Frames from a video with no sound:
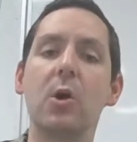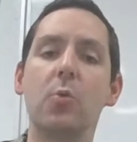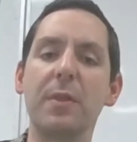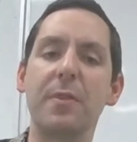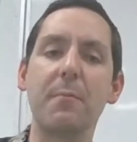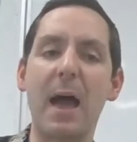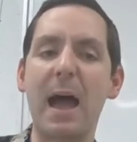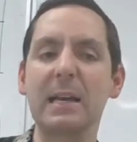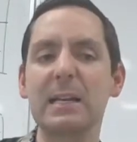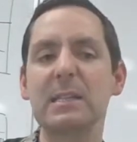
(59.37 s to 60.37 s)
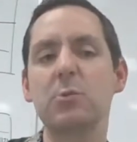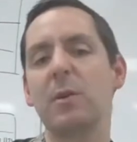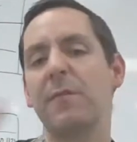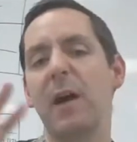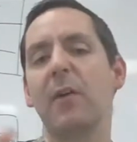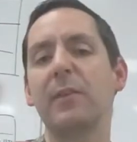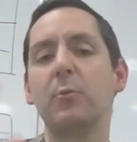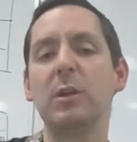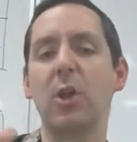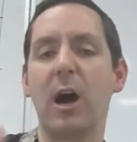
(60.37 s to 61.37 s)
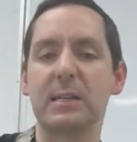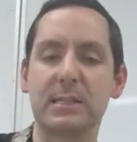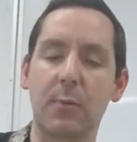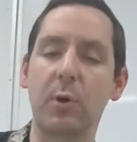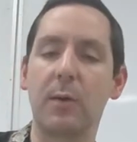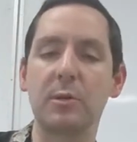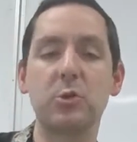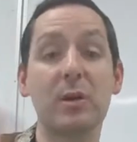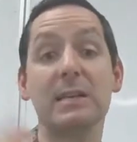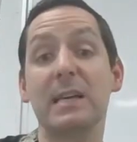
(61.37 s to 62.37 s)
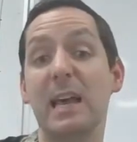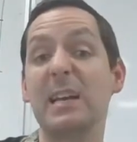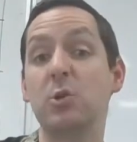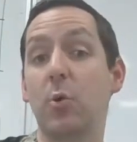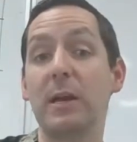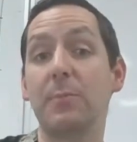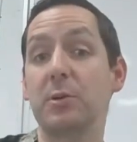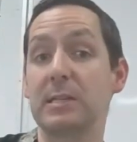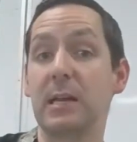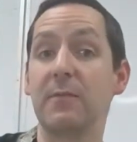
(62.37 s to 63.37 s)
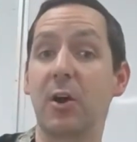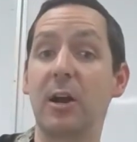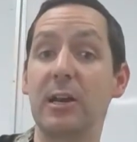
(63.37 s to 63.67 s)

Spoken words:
with the magnets, we found that we lost somewhere between 10 and 20% of our